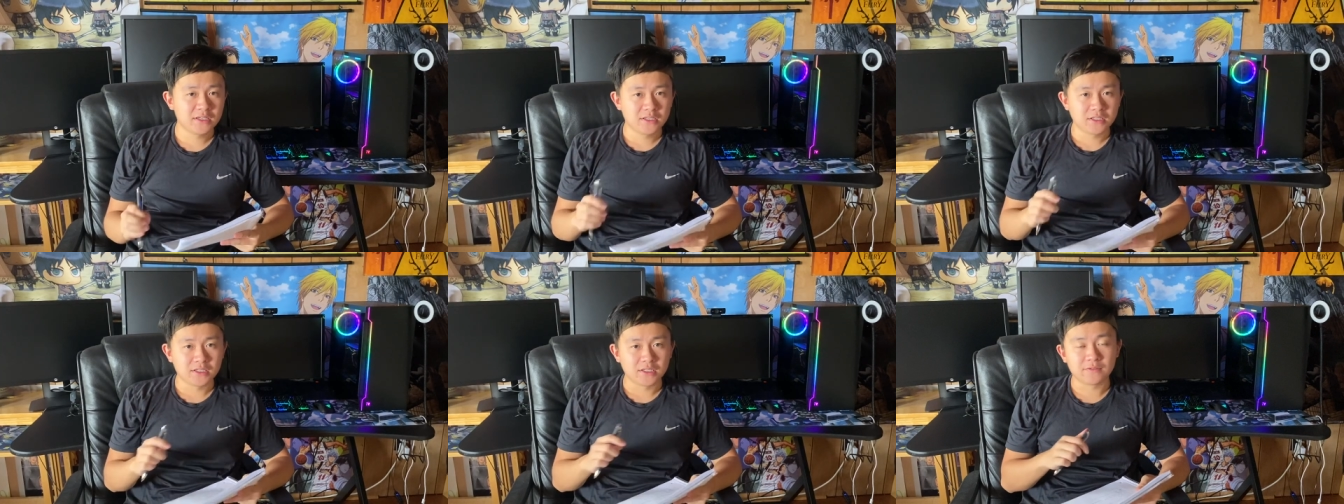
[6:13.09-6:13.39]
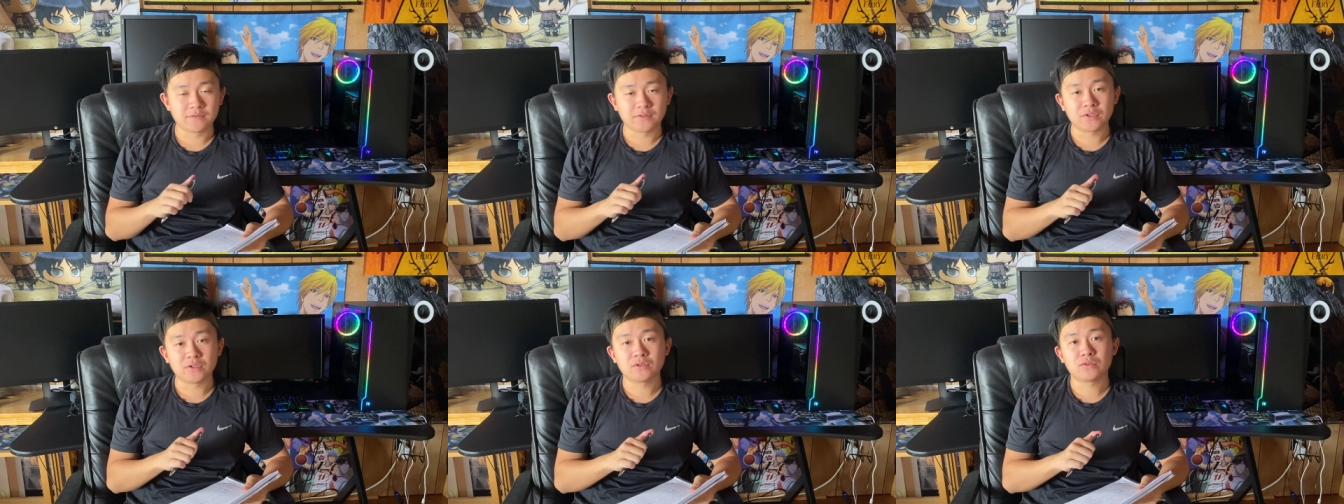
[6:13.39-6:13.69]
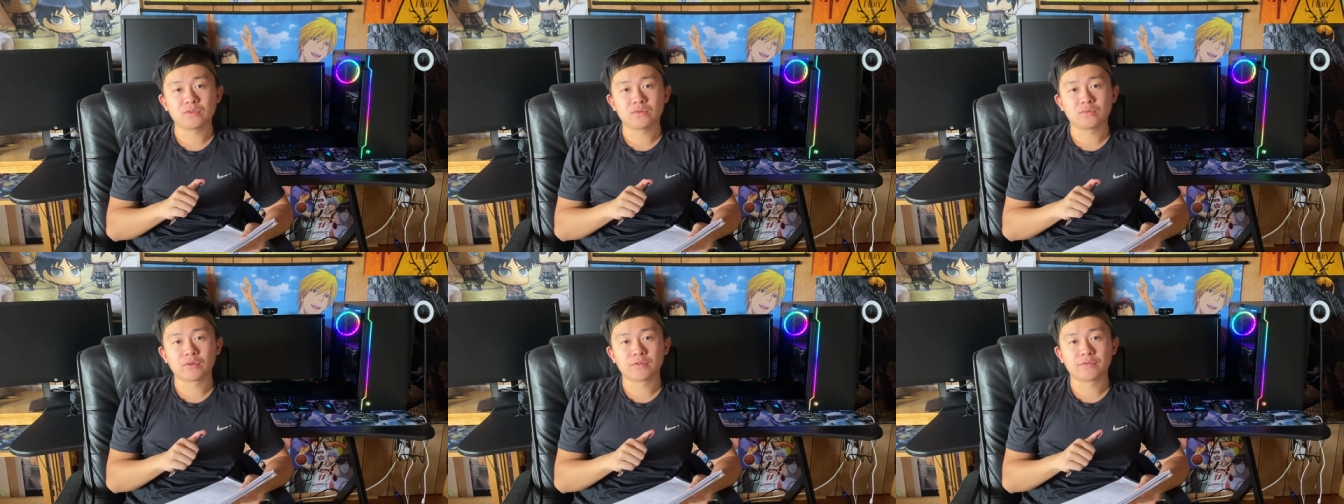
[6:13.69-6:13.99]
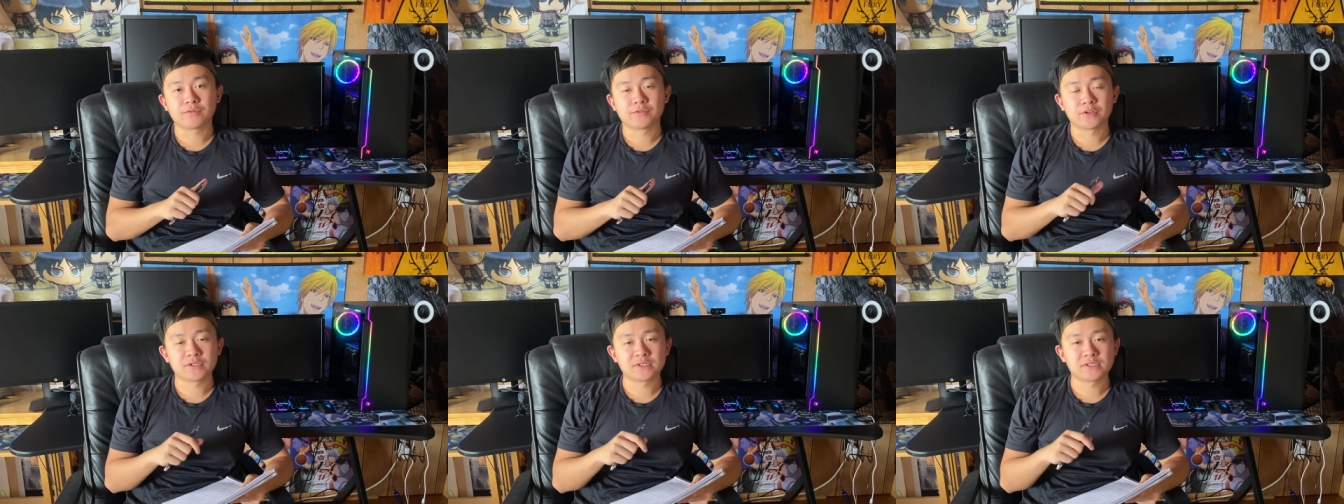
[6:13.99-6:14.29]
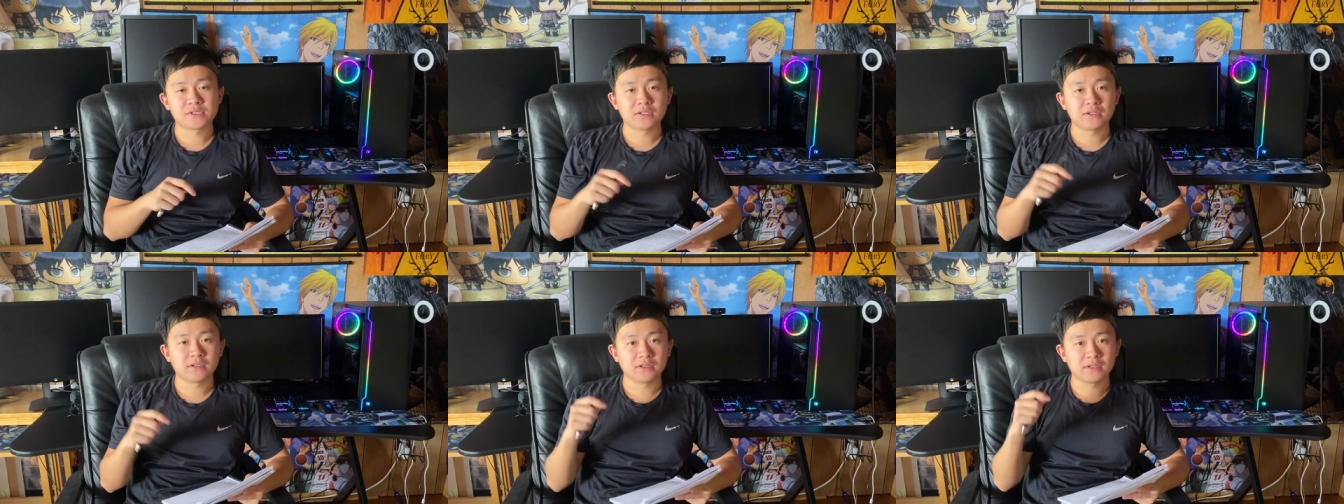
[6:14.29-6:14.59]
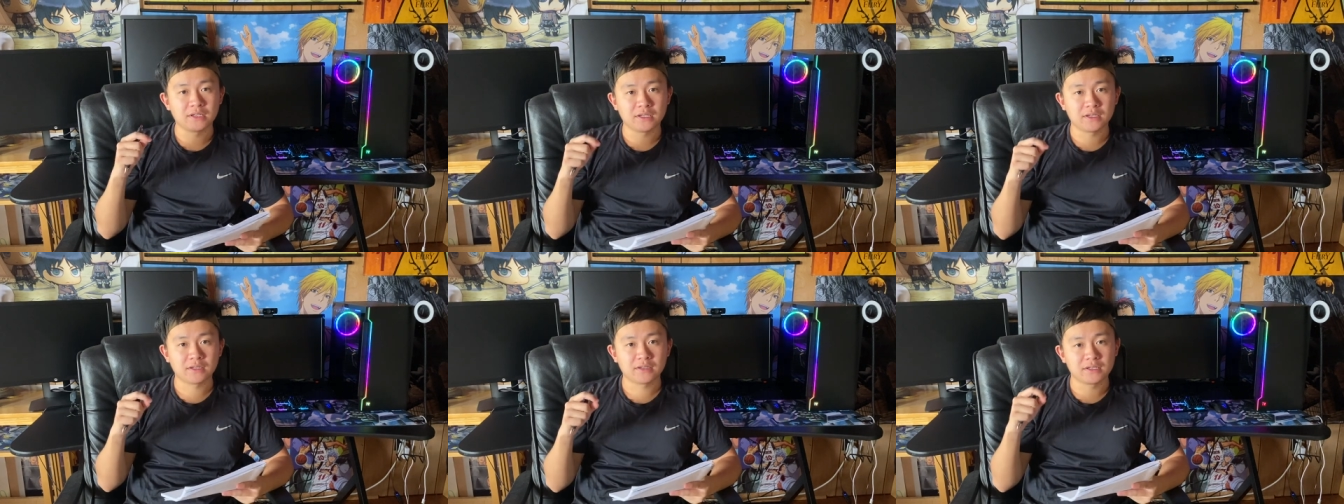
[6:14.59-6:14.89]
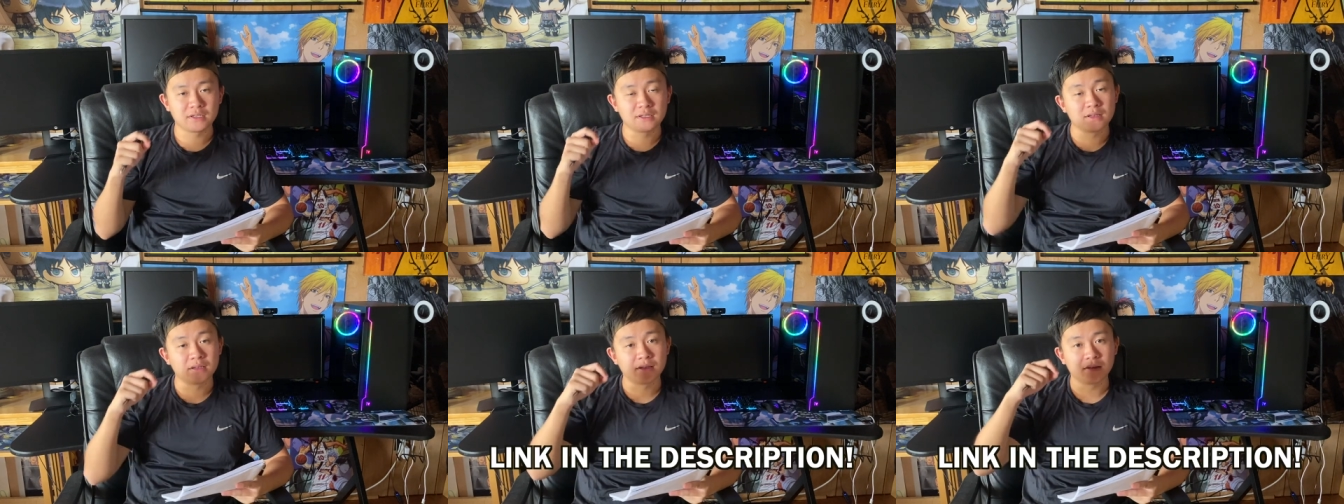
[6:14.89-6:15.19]
If you refer to the link
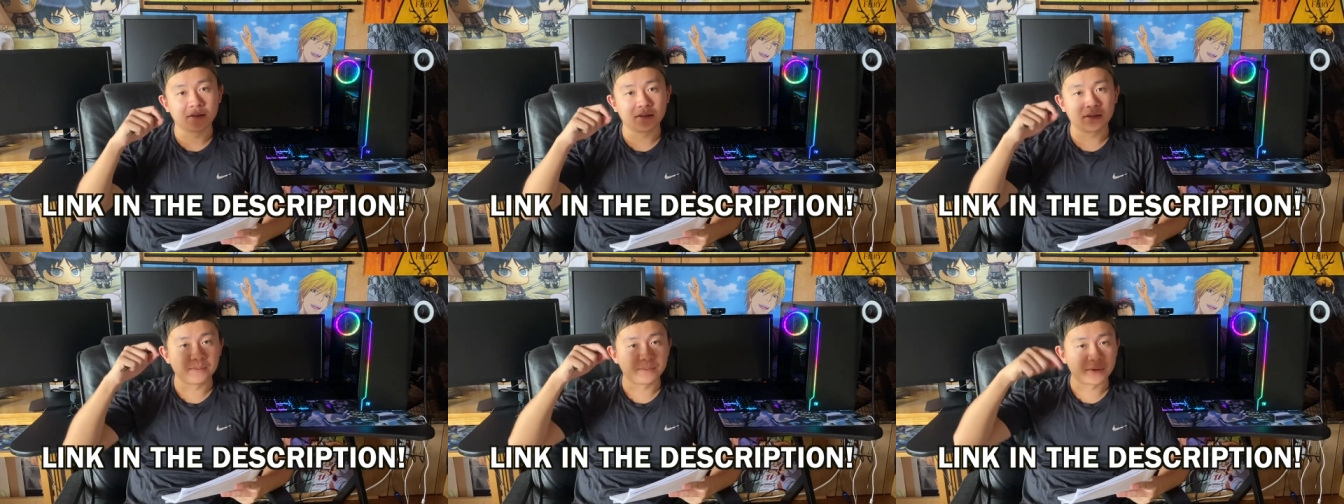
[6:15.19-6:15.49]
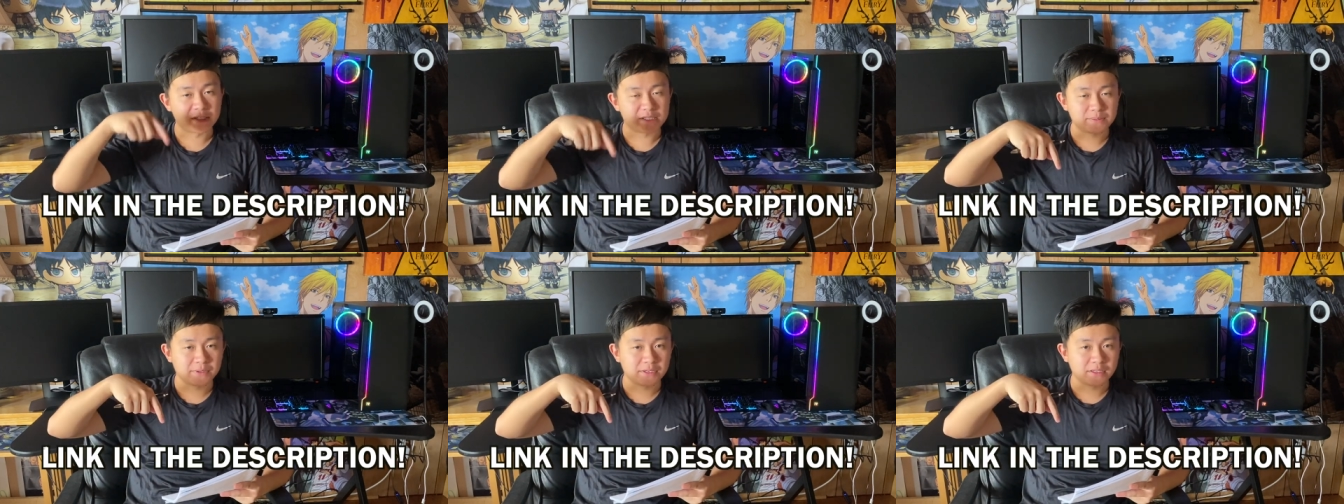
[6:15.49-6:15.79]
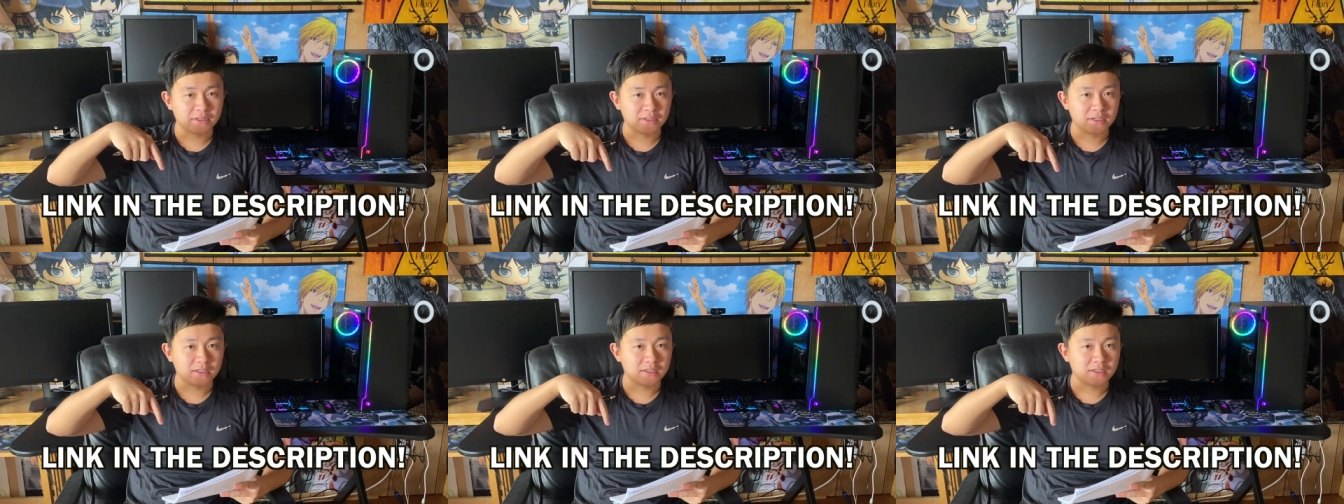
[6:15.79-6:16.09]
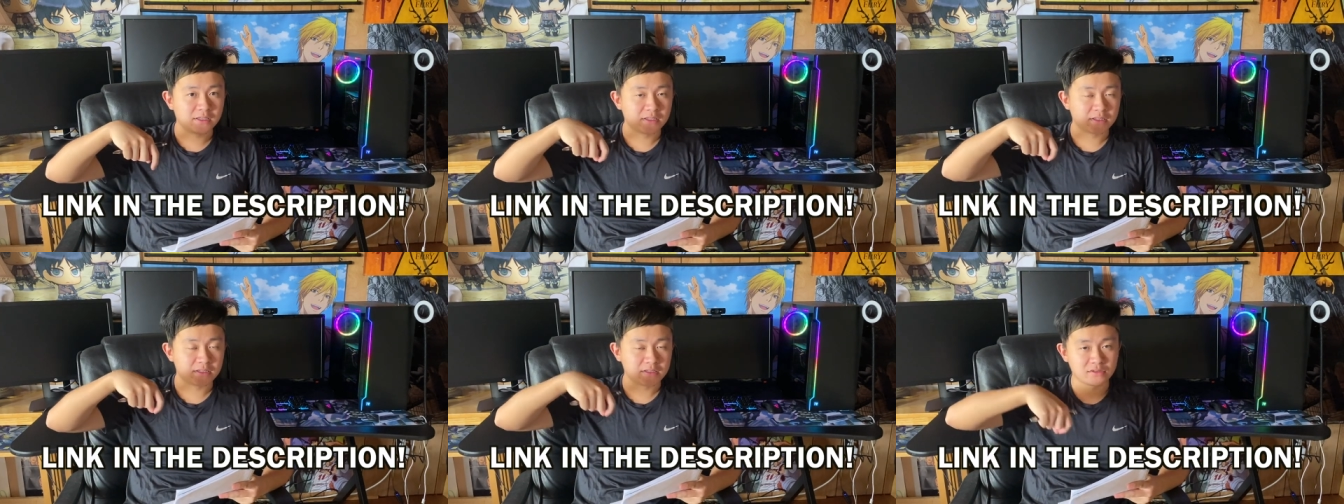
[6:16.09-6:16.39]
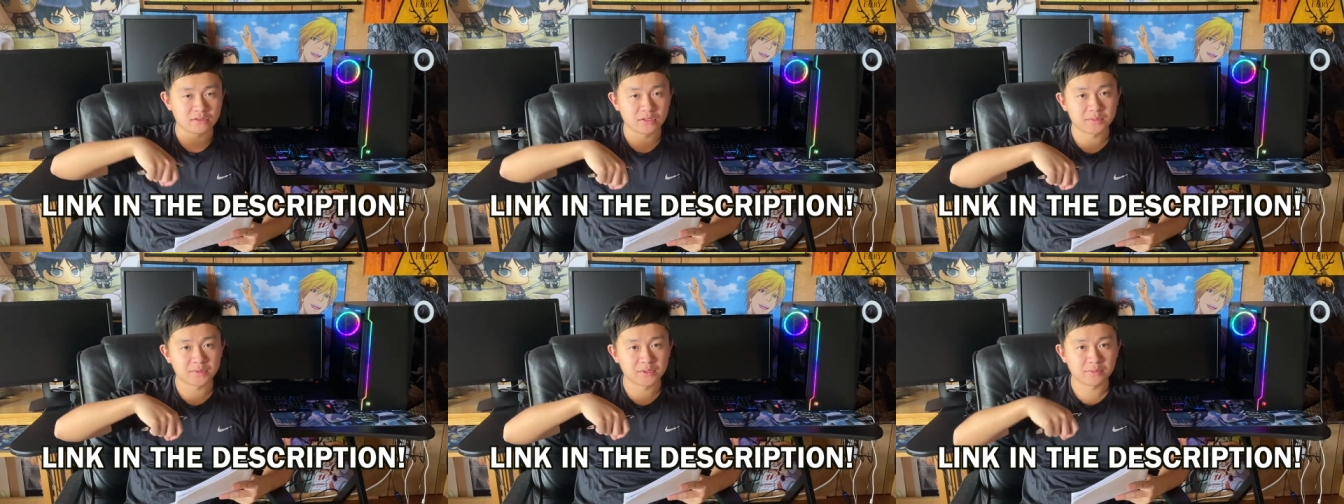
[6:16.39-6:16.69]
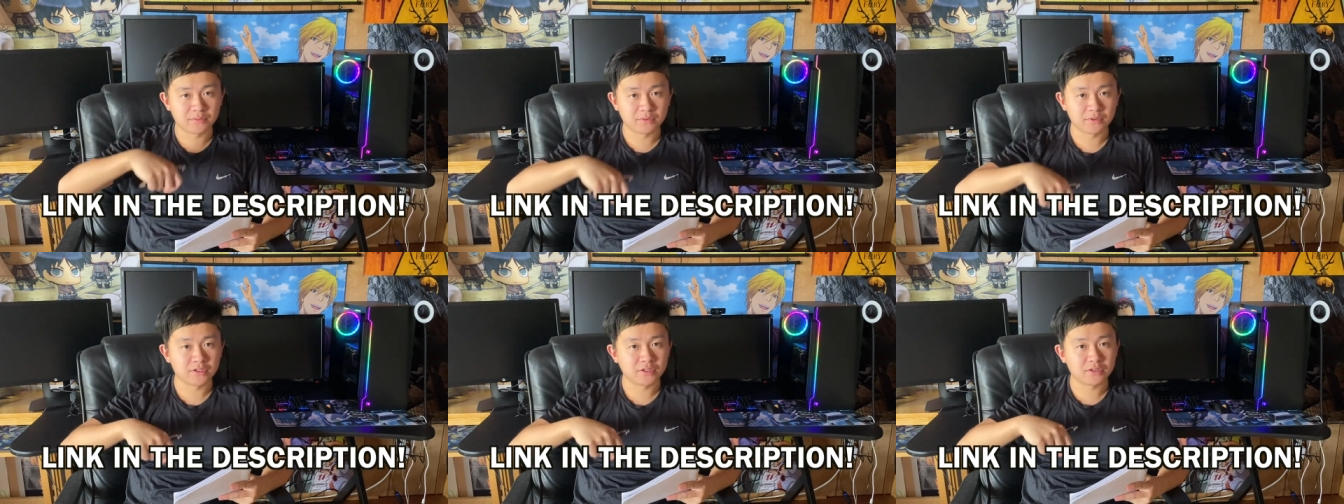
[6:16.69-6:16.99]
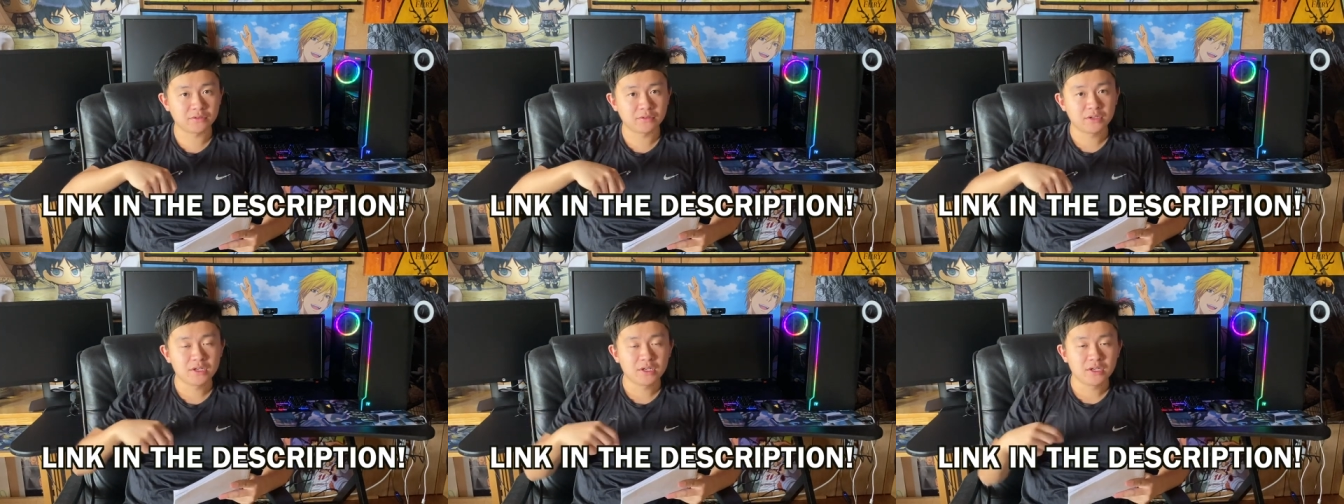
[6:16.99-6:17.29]
in the Best Buy link in the description below,